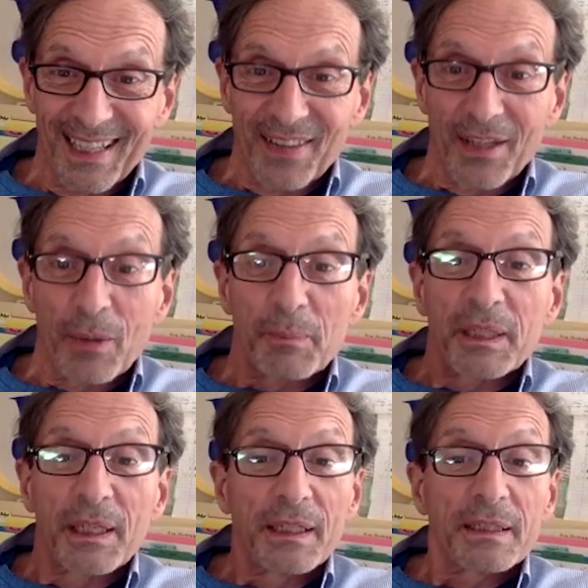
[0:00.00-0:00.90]
They were
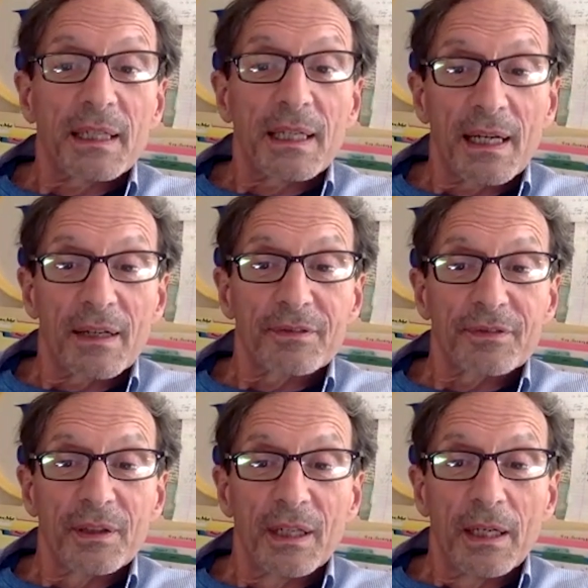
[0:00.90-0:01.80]
beginning to have
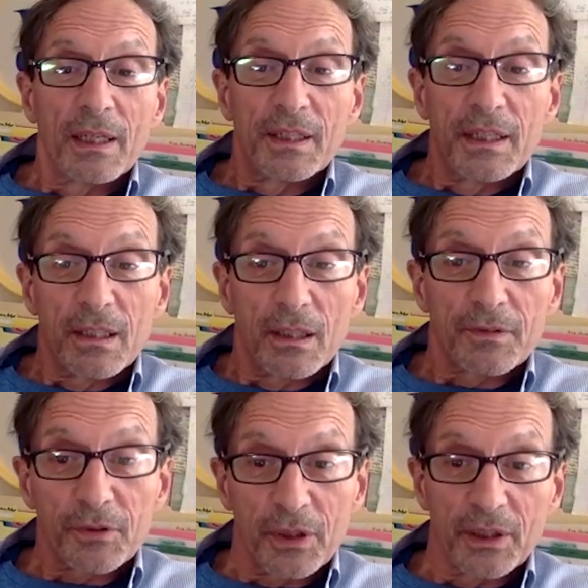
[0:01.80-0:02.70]
neo
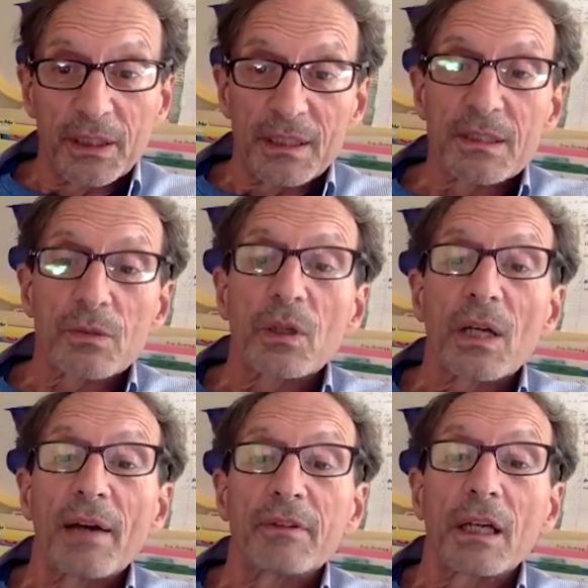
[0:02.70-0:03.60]
Freudians were
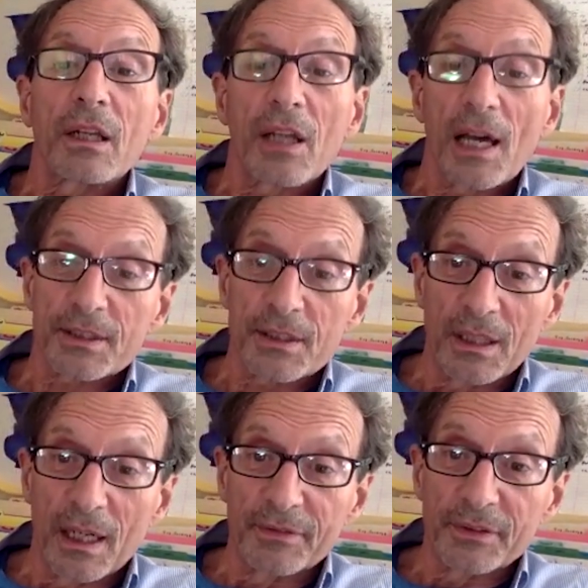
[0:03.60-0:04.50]
having a lot to
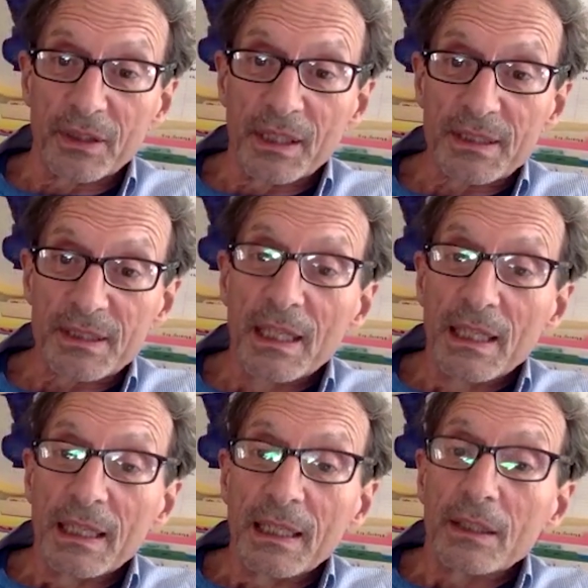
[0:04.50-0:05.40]
offer us
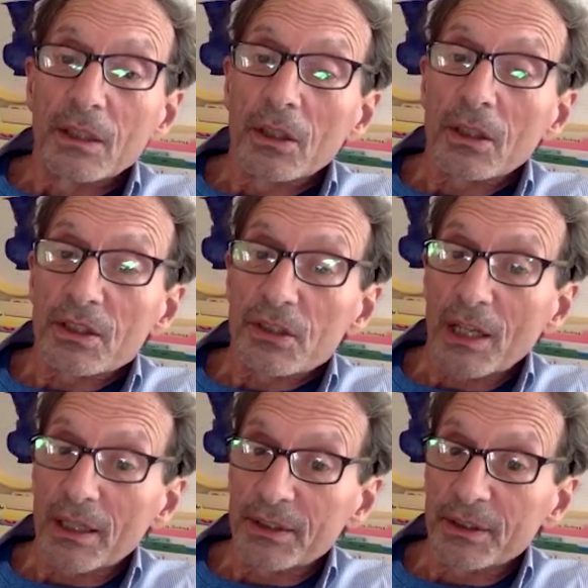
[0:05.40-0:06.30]
in early
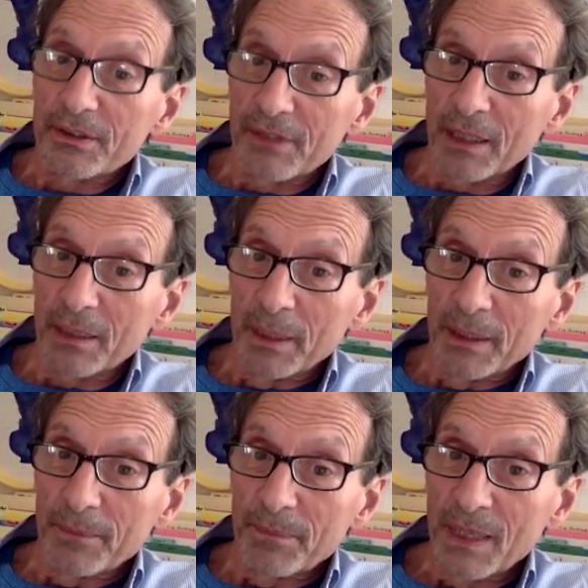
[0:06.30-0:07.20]
childhood development,
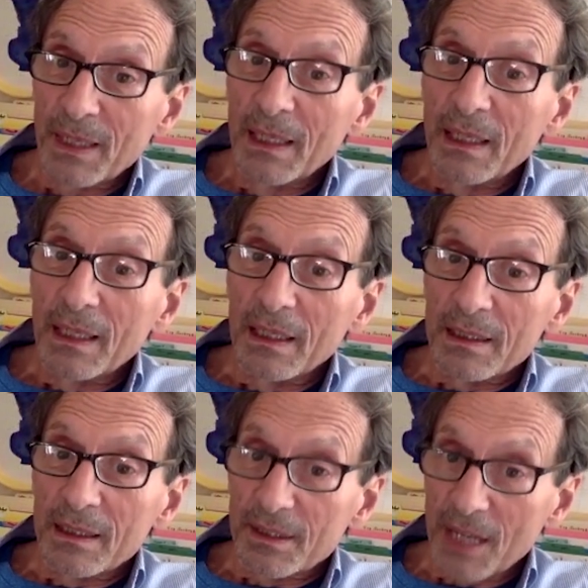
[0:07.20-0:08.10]

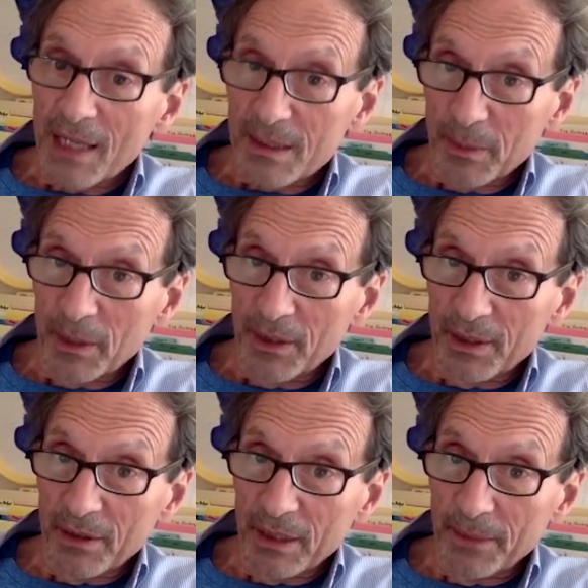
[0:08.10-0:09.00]
in attachment
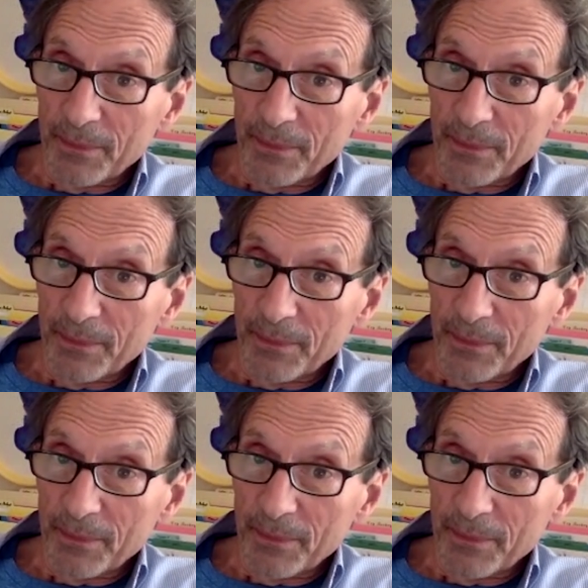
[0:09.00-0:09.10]
theory,